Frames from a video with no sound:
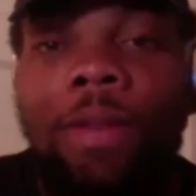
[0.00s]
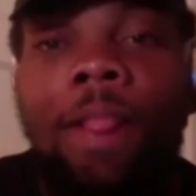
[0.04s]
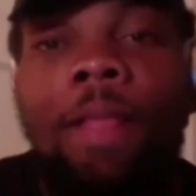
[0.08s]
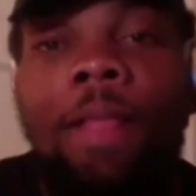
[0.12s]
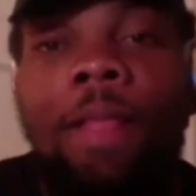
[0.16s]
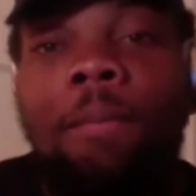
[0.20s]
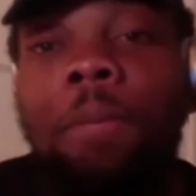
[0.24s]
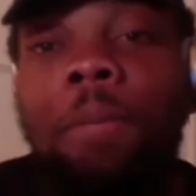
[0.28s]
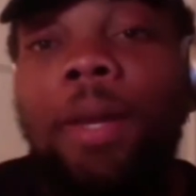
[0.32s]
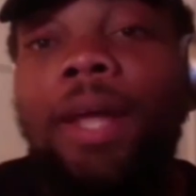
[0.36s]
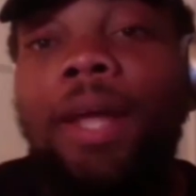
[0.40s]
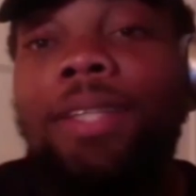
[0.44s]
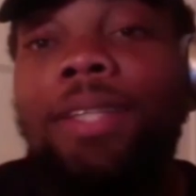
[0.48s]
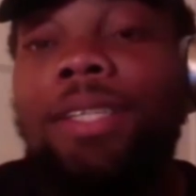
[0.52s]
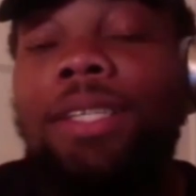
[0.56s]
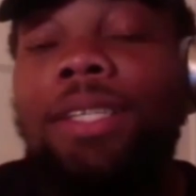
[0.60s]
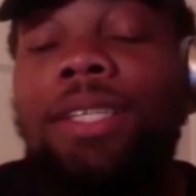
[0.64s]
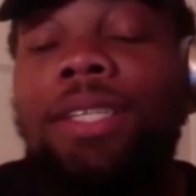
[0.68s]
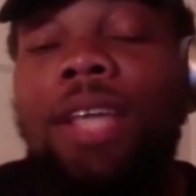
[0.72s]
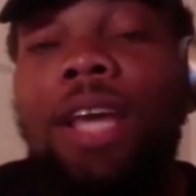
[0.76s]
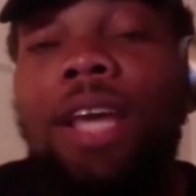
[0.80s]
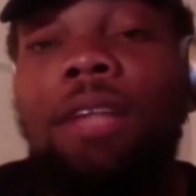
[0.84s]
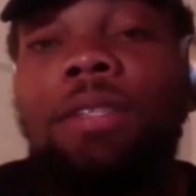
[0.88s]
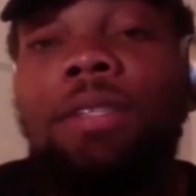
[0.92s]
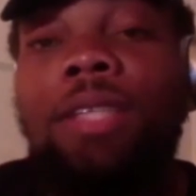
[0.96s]
But at the
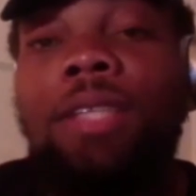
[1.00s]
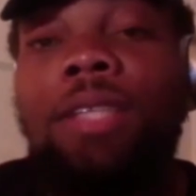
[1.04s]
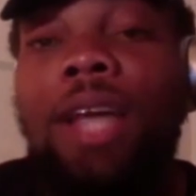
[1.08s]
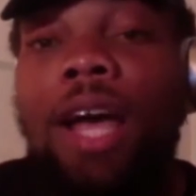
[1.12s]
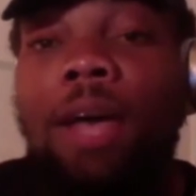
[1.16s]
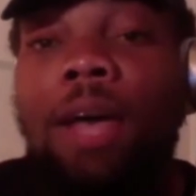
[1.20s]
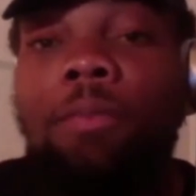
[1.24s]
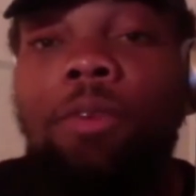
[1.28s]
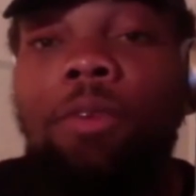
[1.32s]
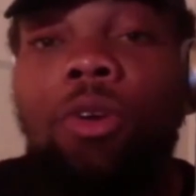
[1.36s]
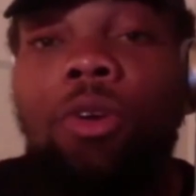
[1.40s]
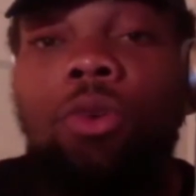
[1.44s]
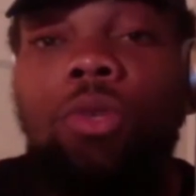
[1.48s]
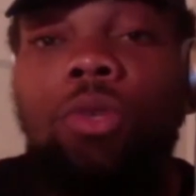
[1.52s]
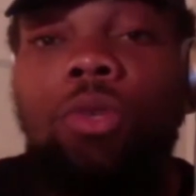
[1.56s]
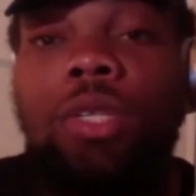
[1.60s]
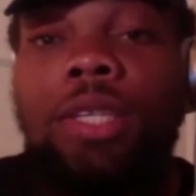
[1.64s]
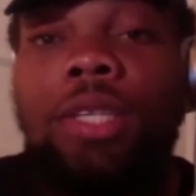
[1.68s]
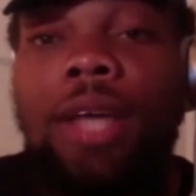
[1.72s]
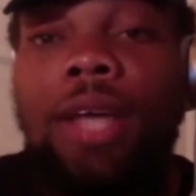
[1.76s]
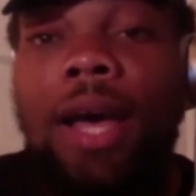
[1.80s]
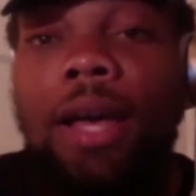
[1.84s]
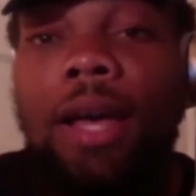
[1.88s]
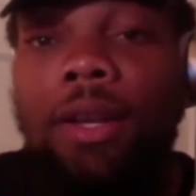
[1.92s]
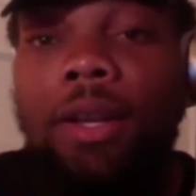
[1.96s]
same time, though,
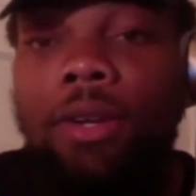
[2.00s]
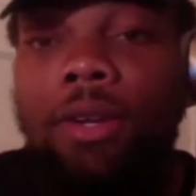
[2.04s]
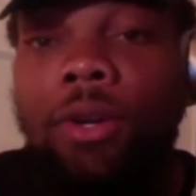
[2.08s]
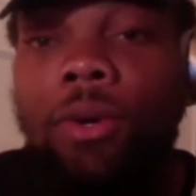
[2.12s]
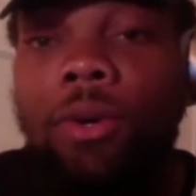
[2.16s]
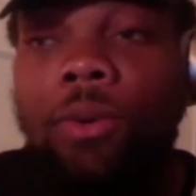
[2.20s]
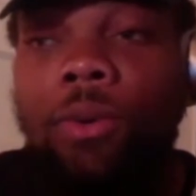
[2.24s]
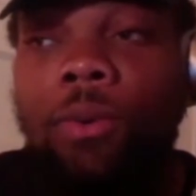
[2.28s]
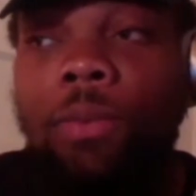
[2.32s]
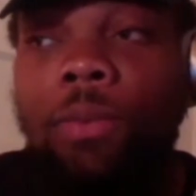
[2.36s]
side note,